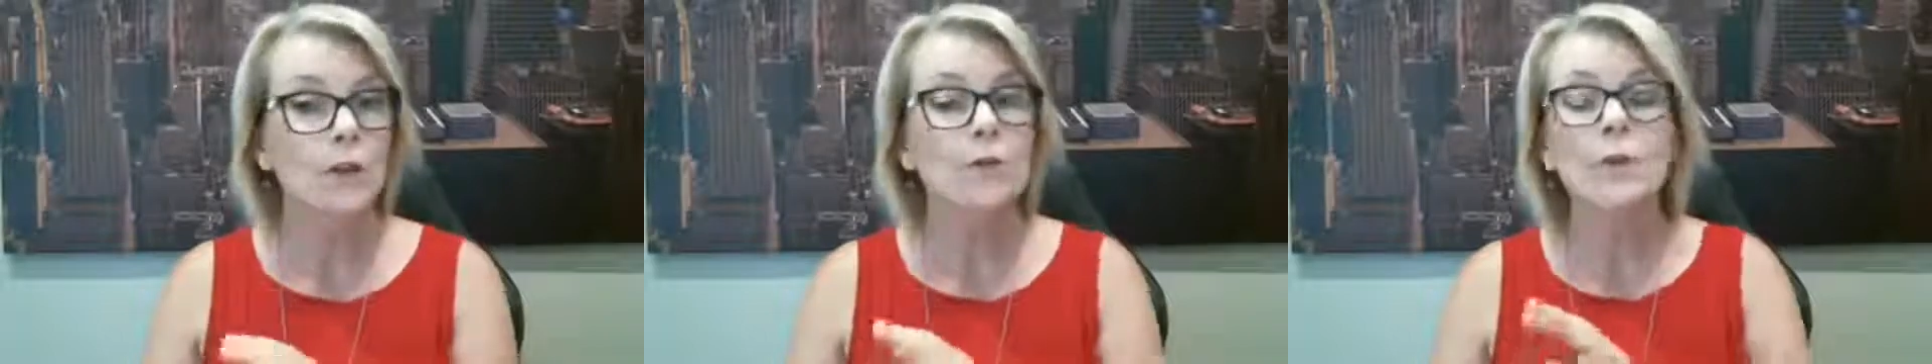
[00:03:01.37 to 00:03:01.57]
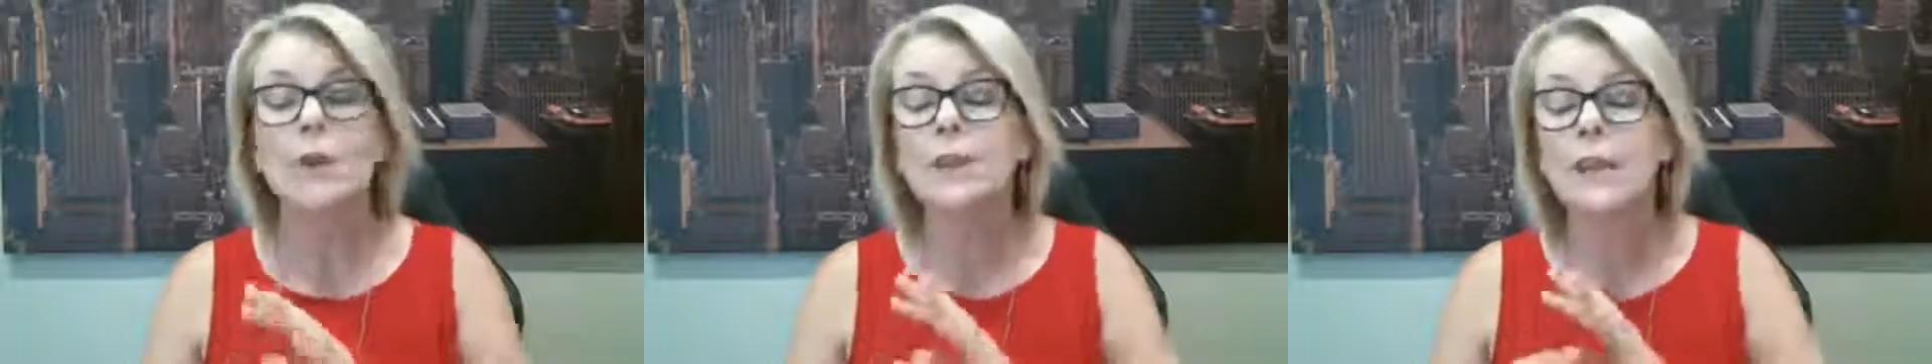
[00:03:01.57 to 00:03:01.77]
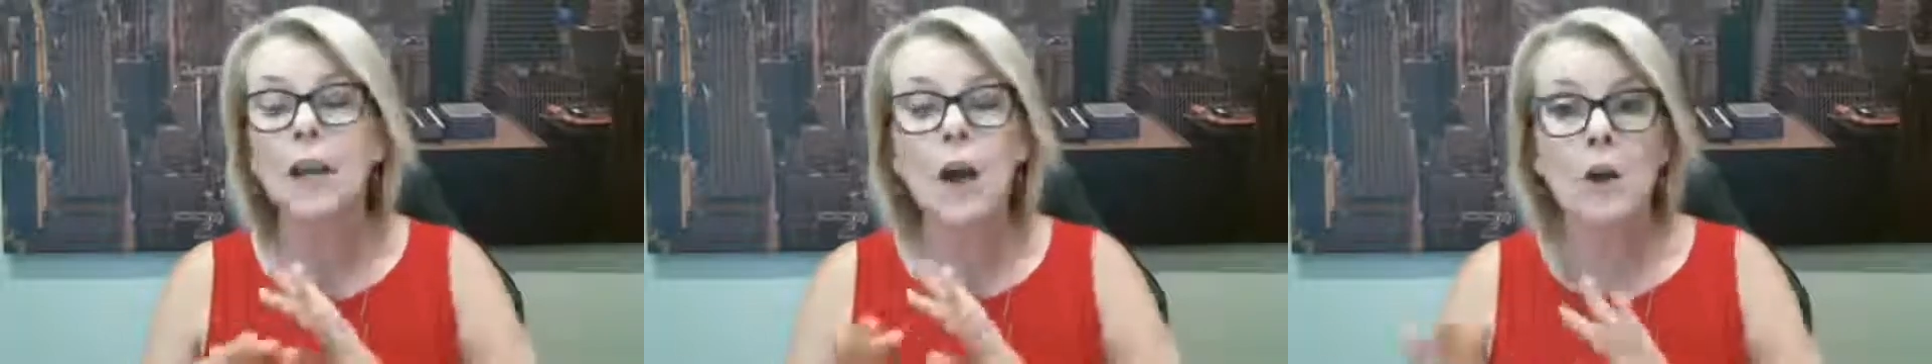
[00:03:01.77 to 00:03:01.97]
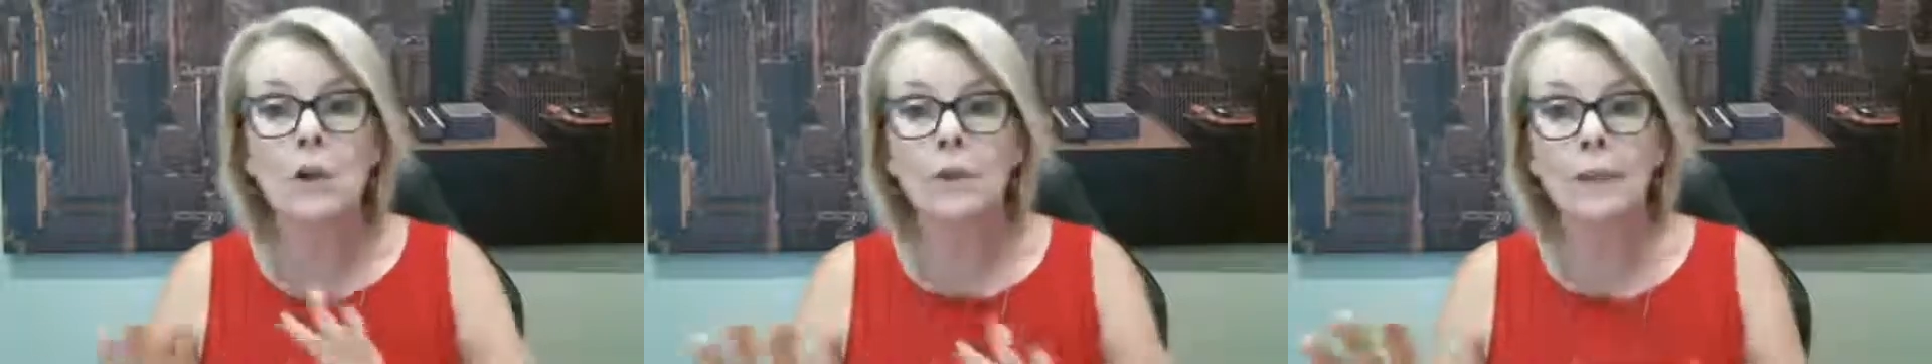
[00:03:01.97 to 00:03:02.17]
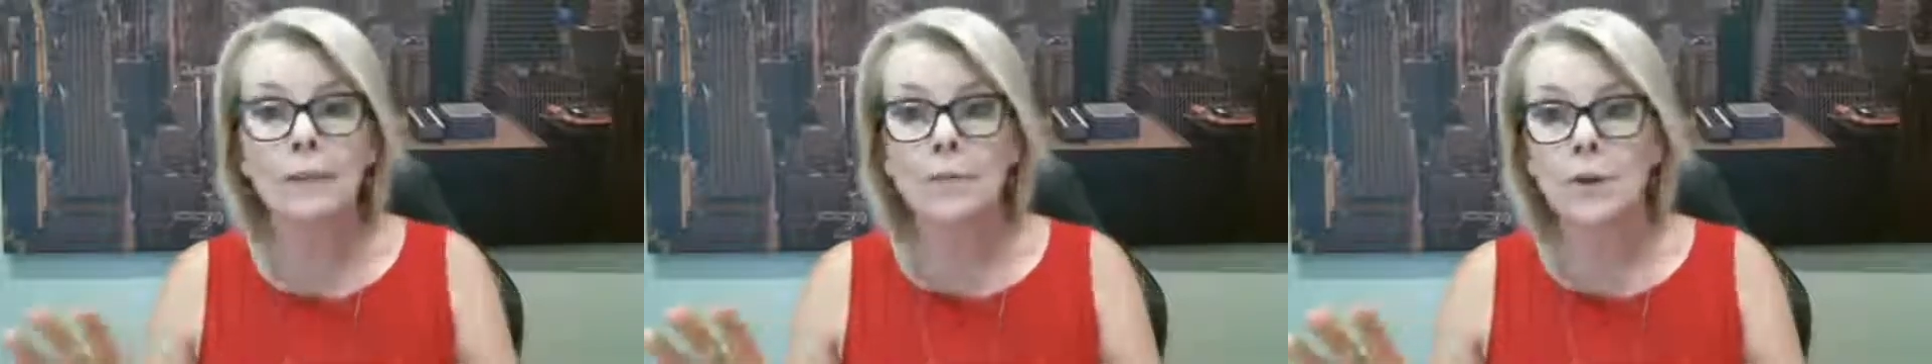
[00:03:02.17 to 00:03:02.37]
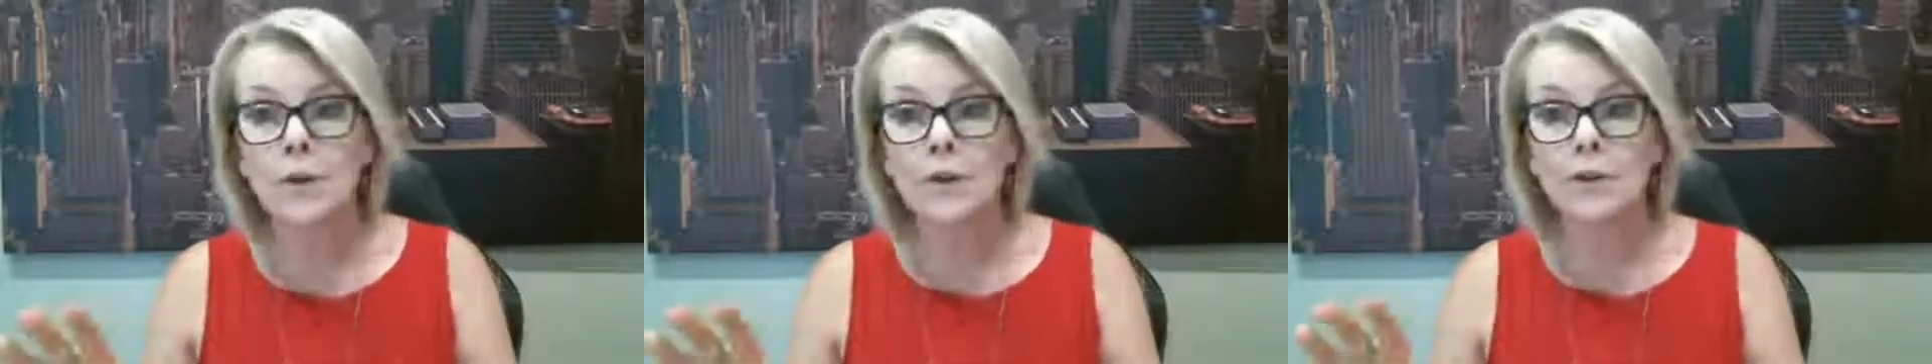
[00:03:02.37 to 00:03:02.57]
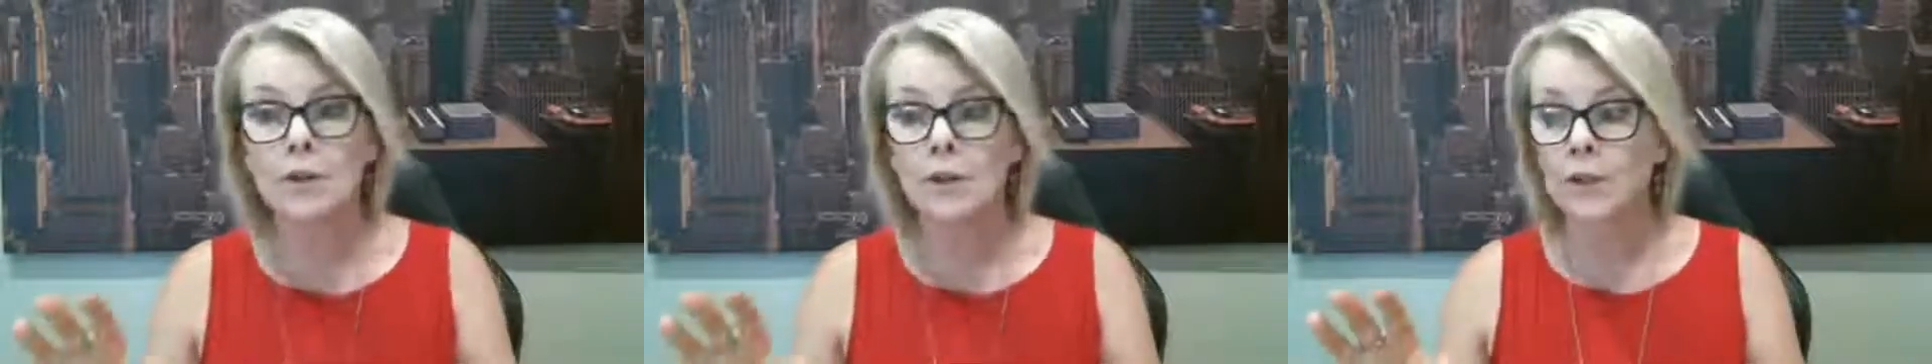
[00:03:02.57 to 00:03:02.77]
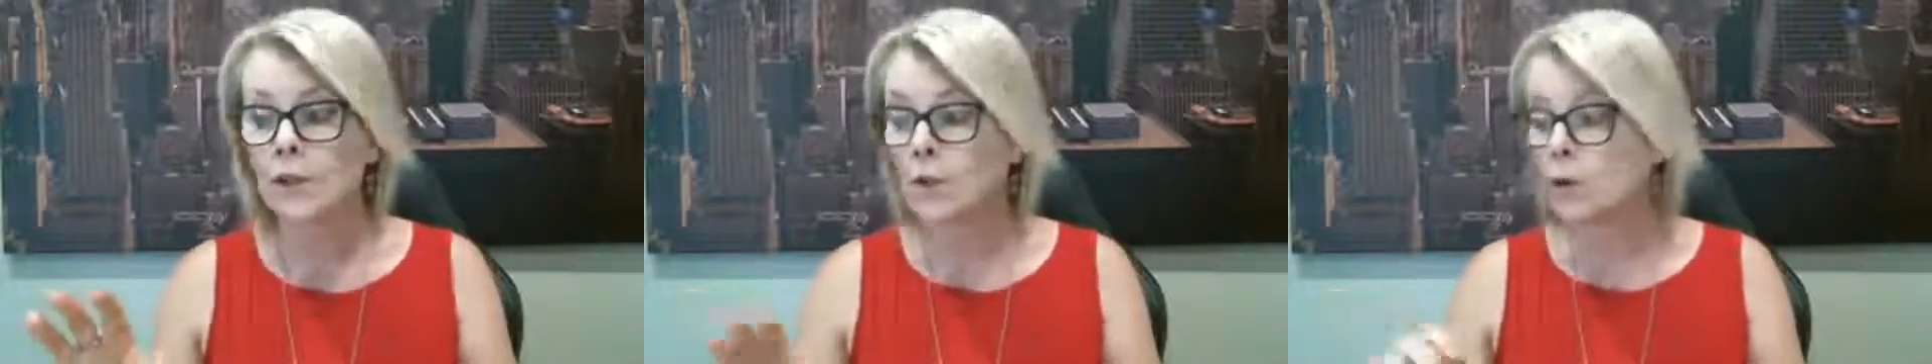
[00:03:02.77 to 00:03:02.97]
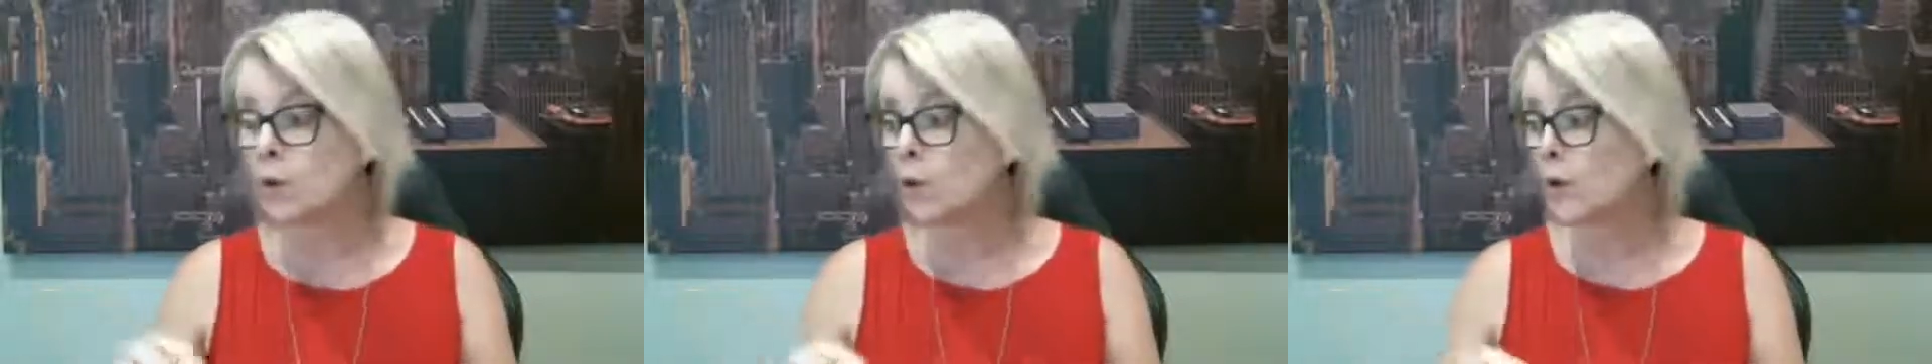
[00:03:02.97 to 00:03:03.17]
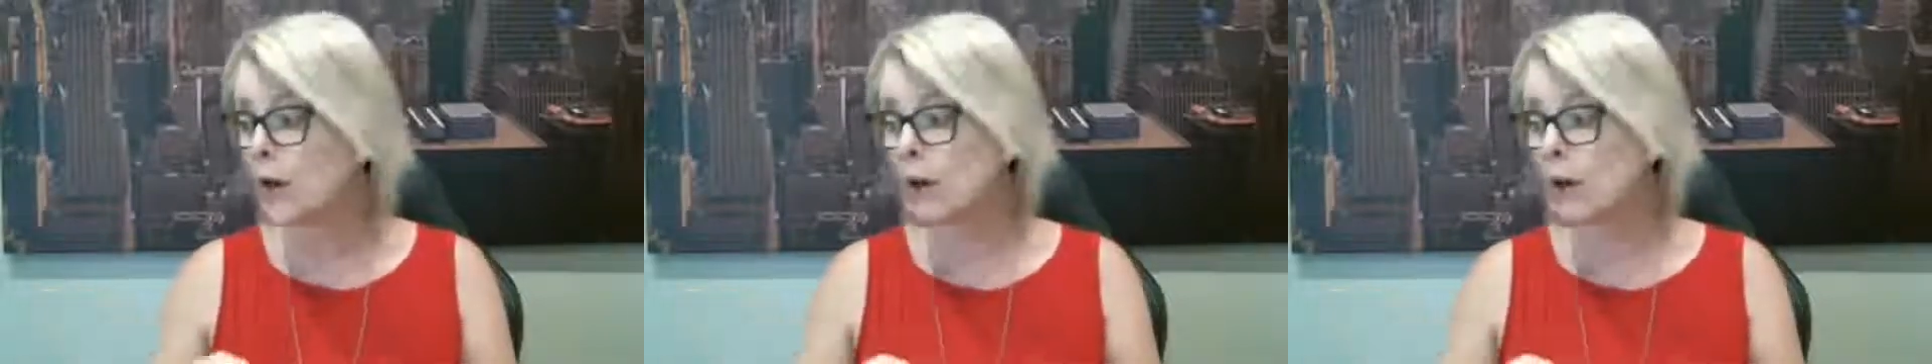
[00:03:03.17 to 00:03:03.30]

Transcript: You're not the only person who